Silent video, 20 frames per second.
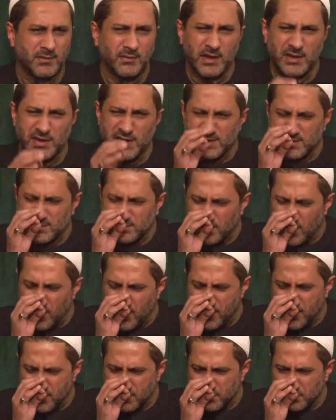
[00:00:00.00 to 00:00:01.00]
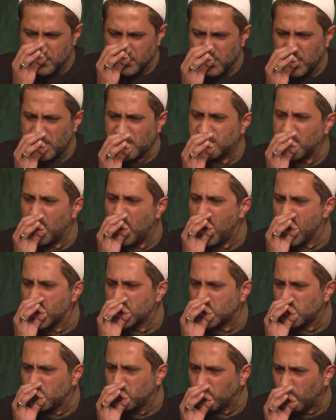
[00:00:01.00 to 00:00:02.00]
that Islam is
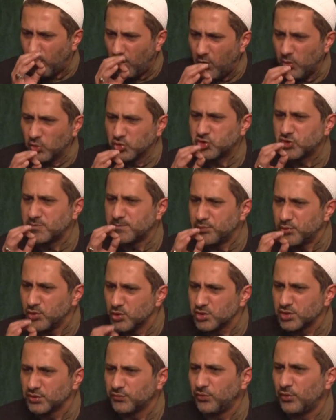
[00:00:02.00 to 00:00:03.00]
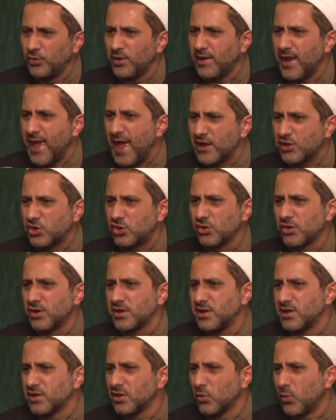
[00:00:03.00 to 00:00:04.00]
utmost beautiful and
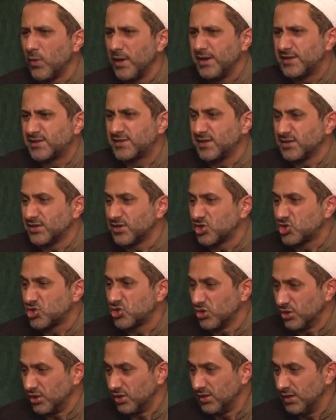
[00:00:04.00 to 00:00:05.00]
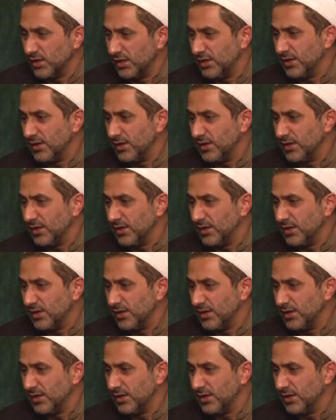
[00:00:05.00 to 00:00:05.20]
accurate in the way it's understood,